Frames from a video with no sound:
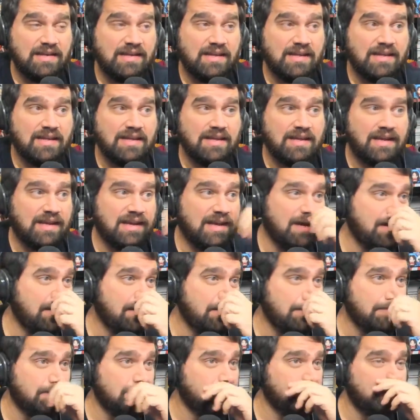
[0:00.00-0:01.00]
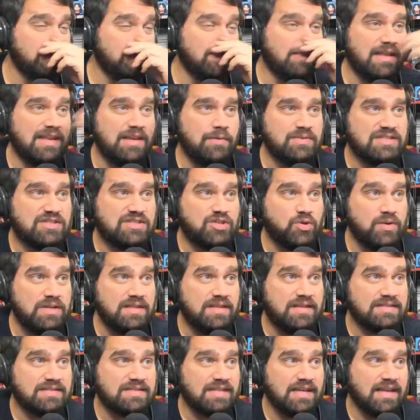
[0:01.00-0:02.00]
it. Uh, that he was
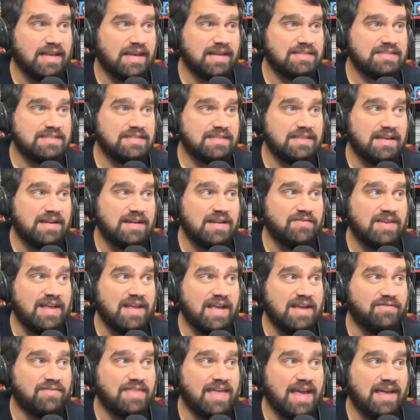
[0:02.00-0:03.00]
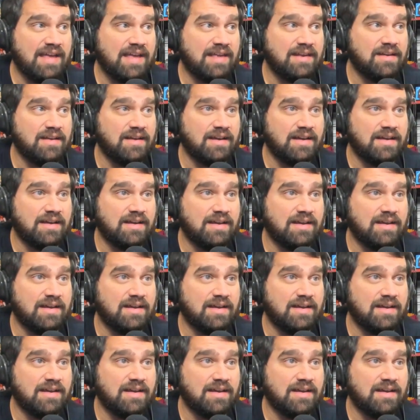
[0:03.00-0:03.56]
doing this. I guess they don't even have that